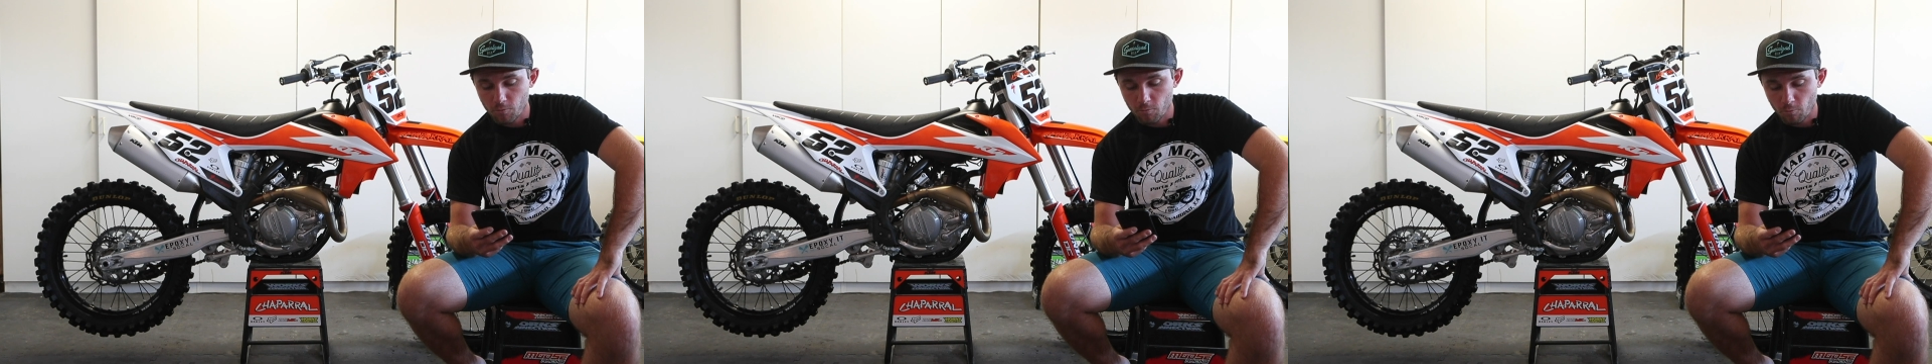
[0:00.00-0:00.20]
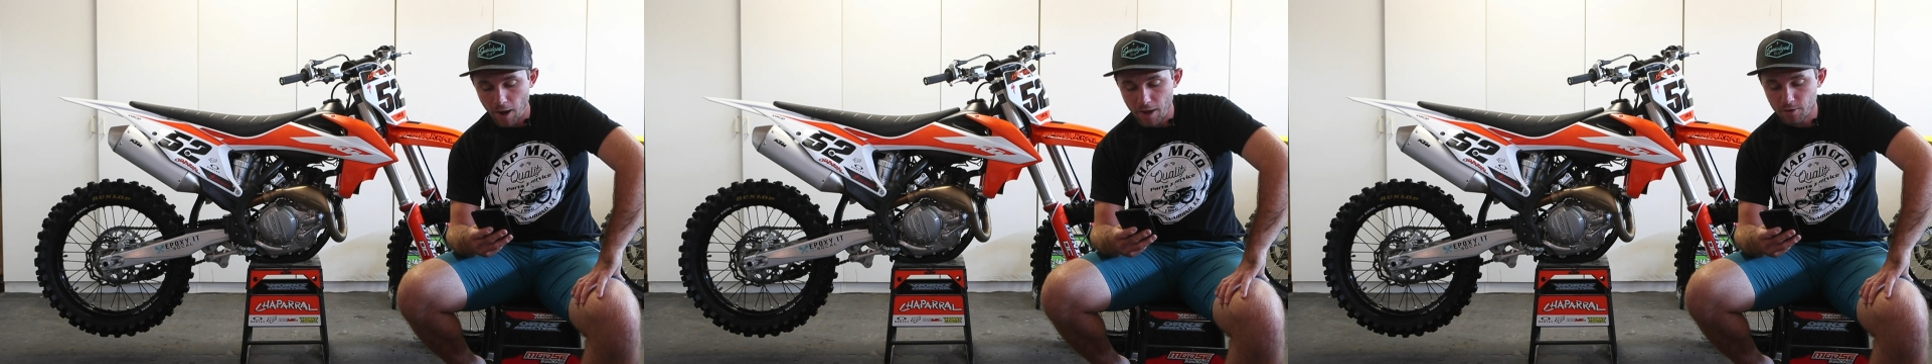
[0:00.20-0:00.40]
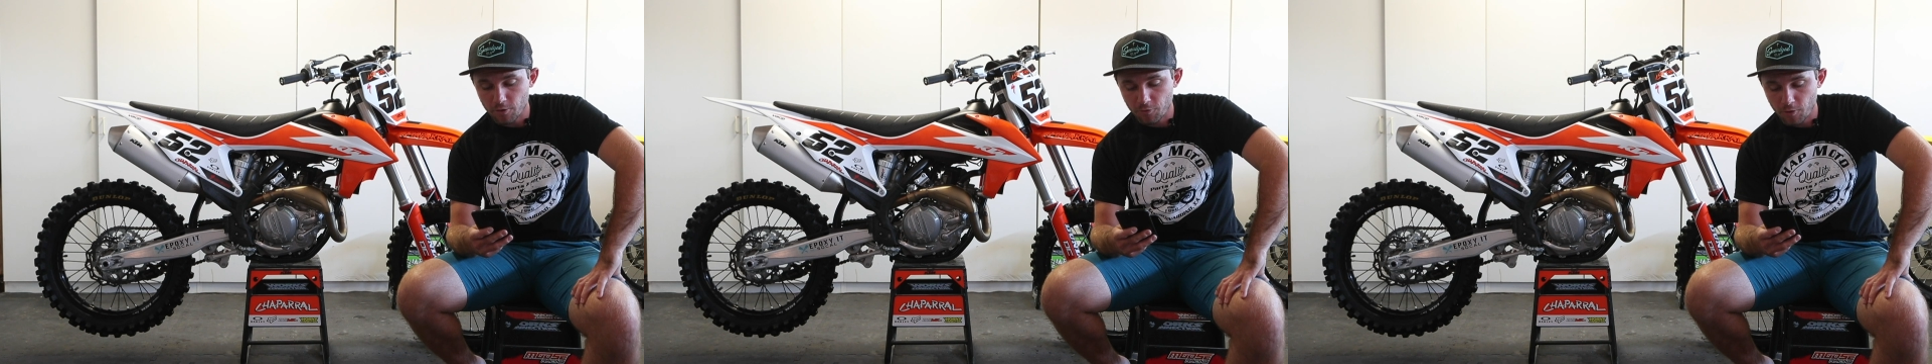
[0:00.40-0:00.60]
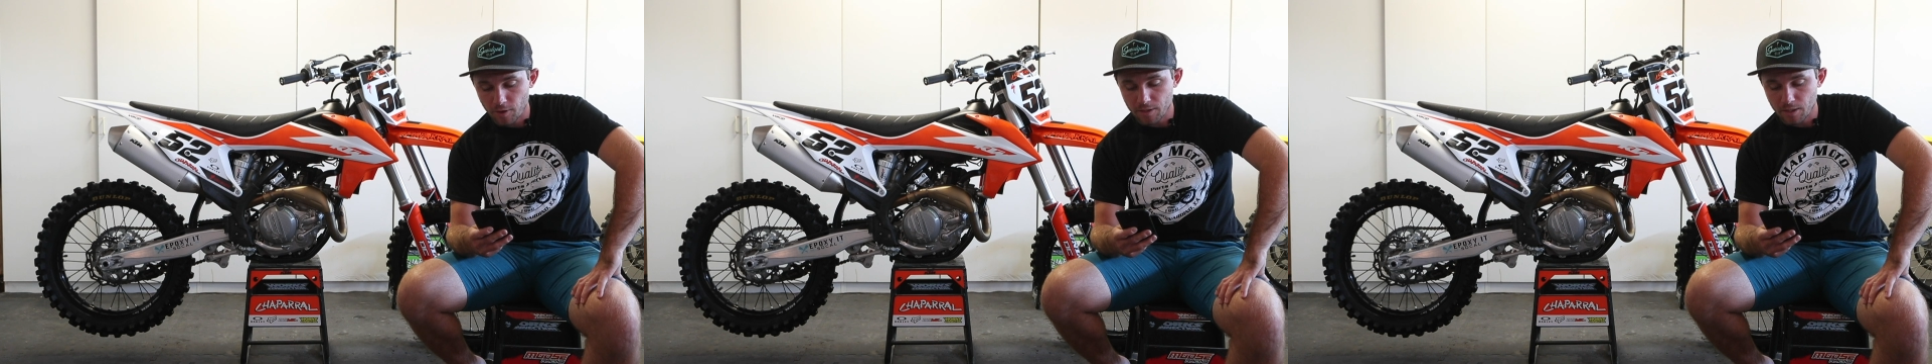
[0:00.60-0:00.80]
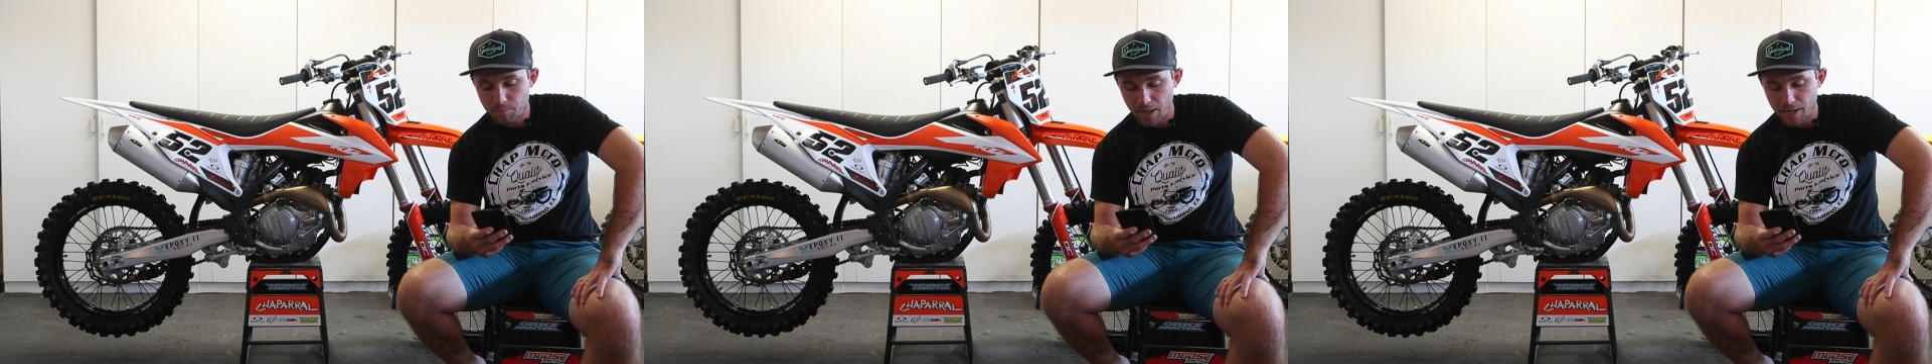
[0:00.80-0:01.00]

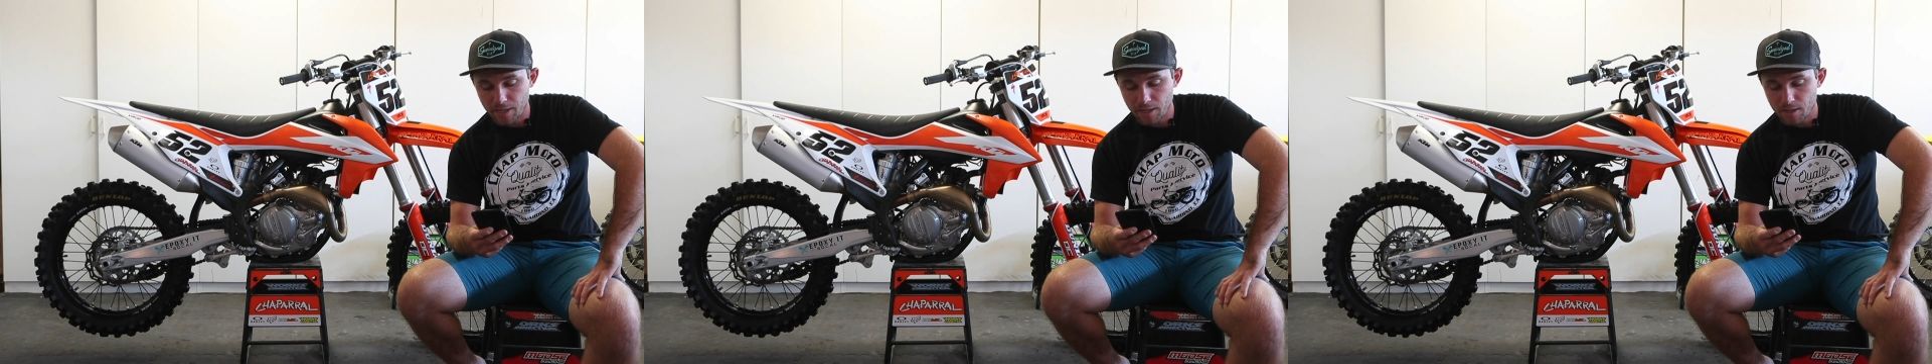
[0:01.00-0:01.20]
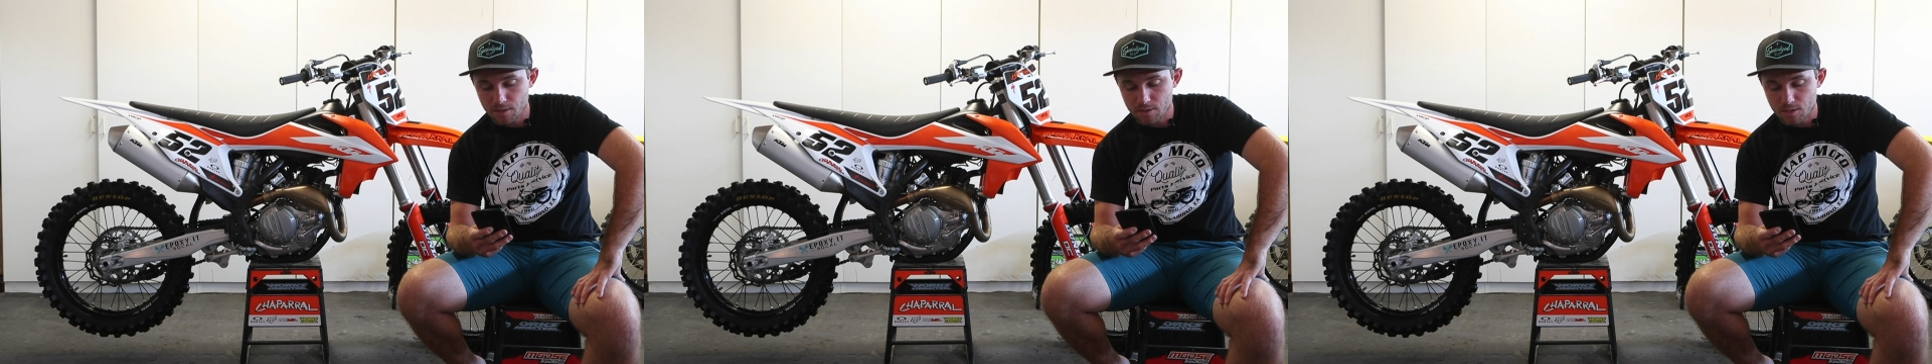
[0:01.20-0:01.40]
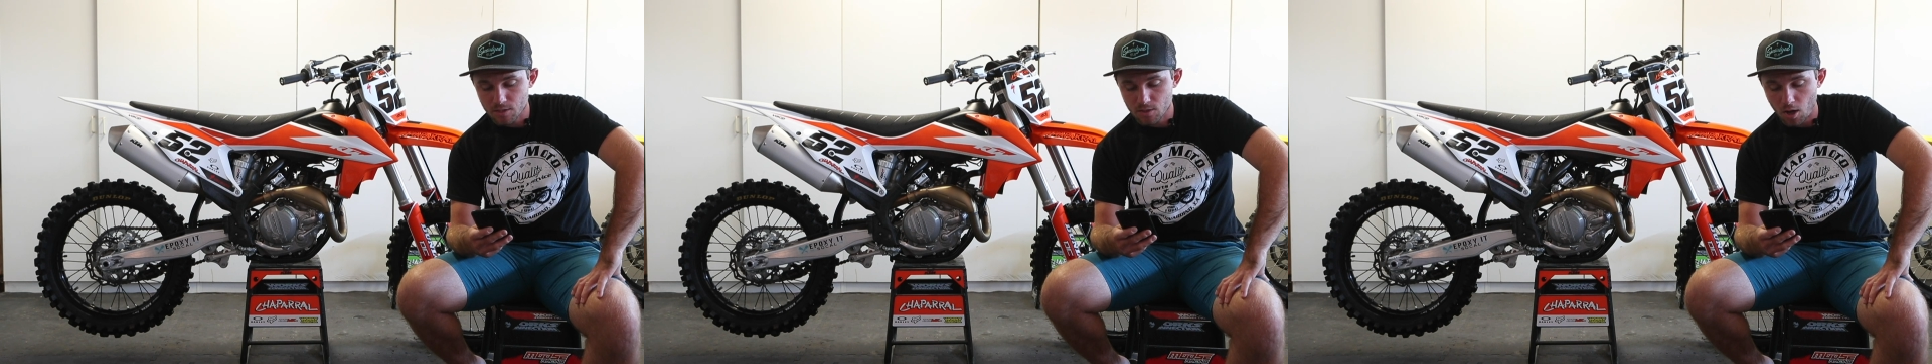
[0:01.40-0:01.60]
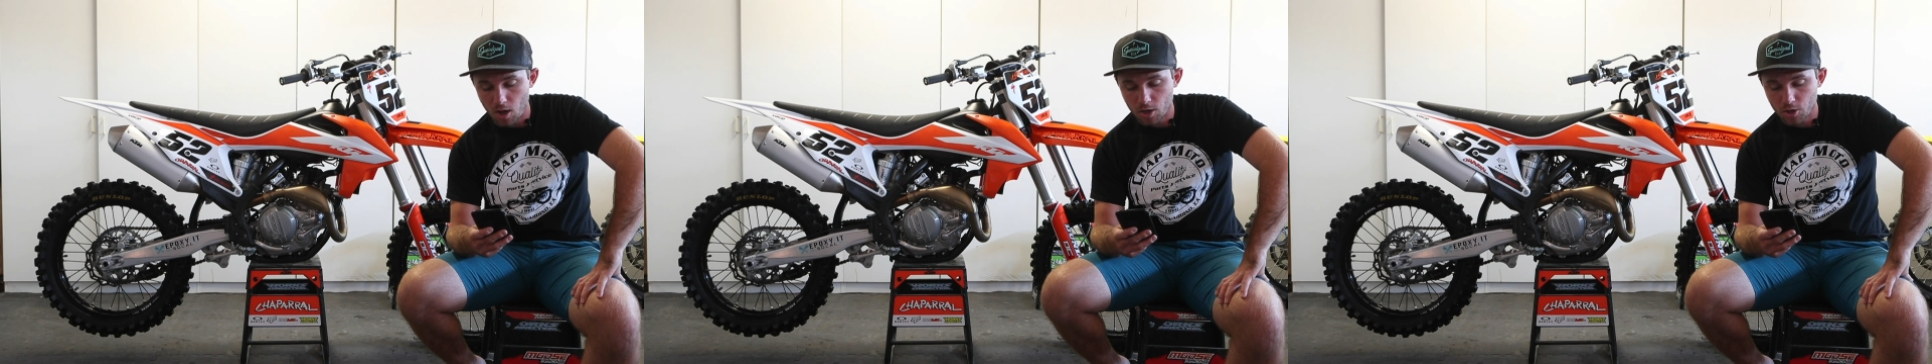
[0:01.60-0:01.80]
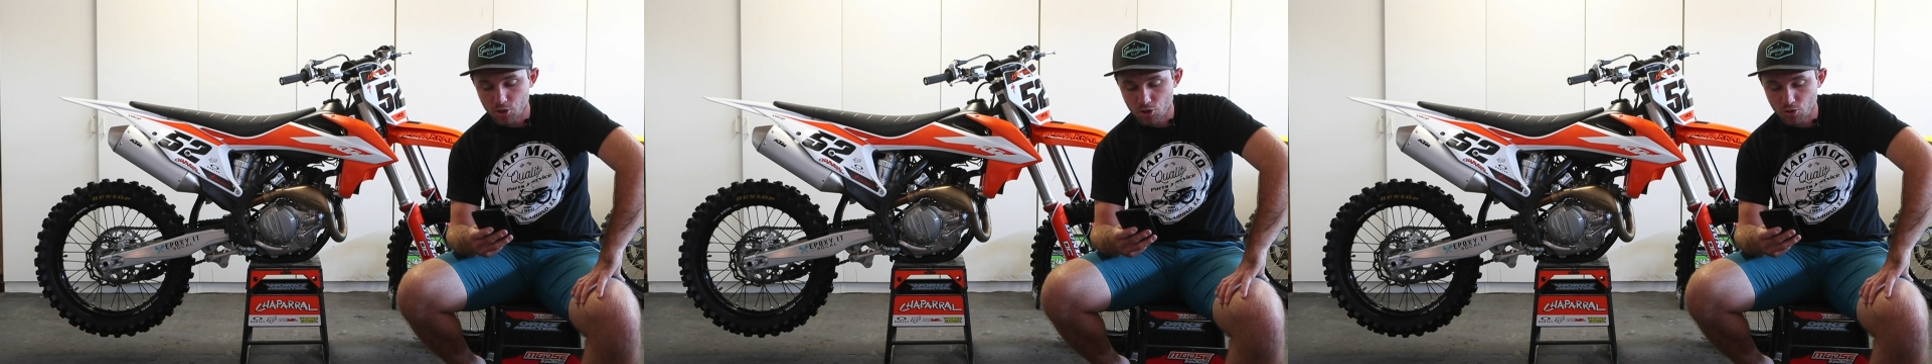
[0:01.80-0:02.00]
rider-friendly bike in
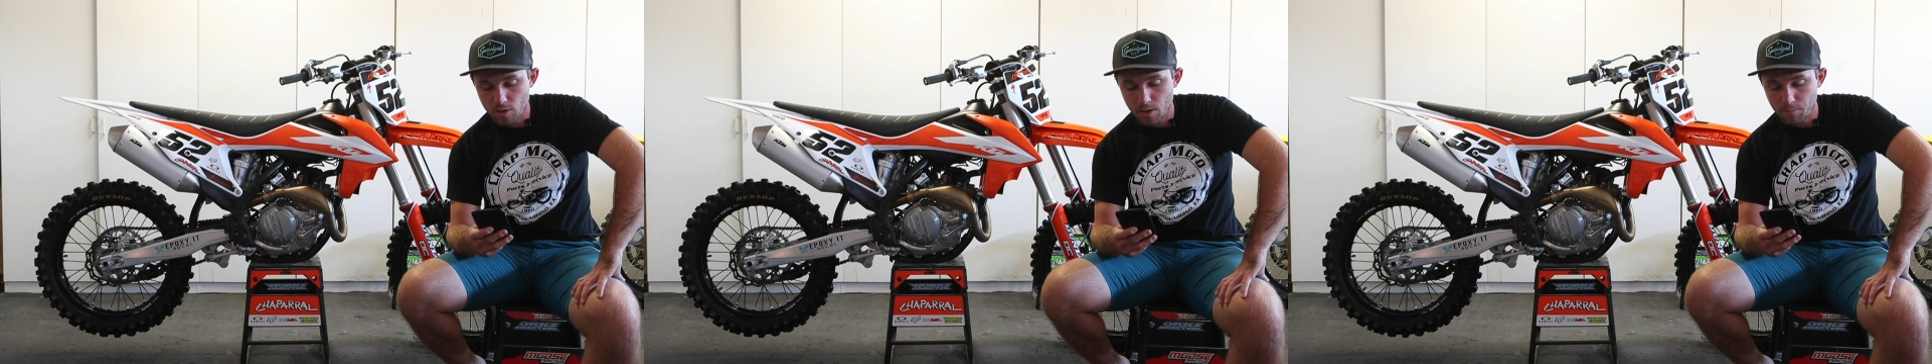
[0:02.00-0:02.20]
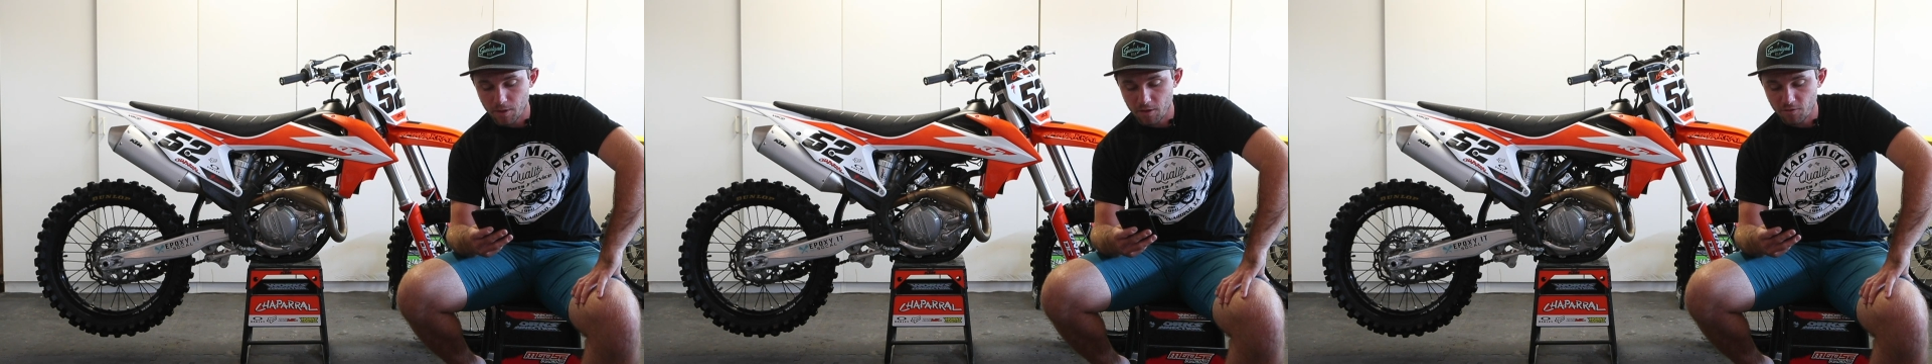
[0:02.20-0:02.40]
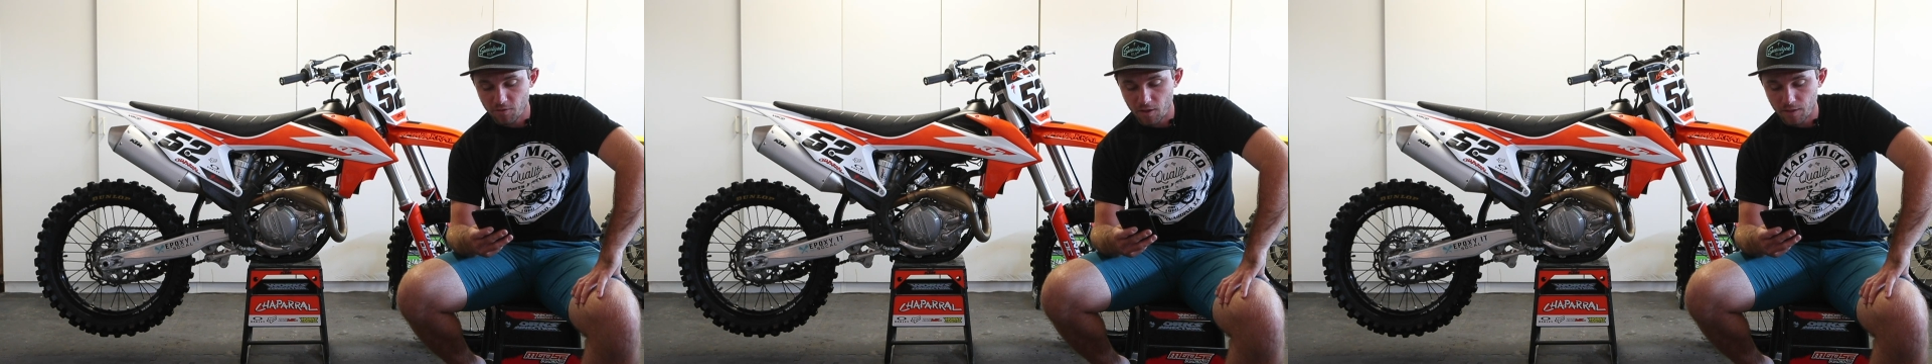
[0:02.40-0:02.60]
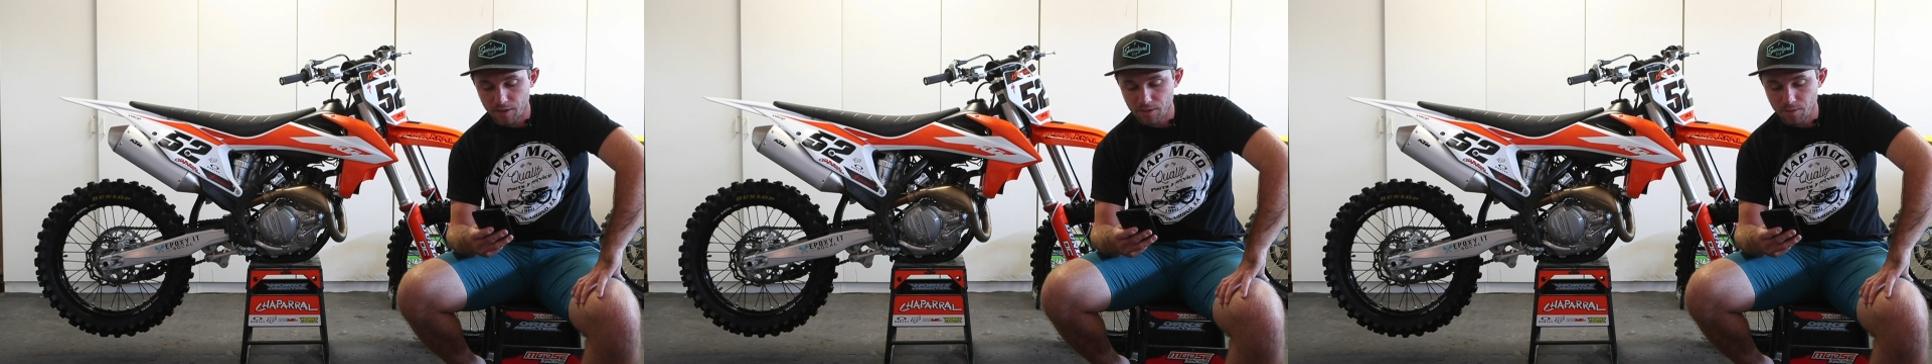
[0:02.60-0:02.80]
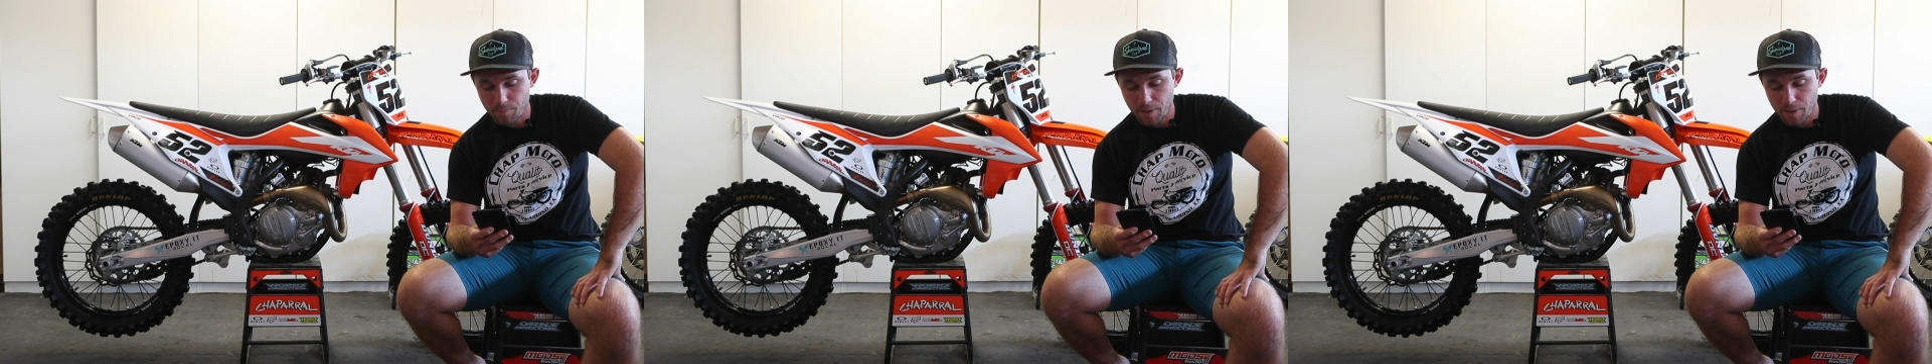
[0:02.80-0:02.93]
stock trim. He felt like the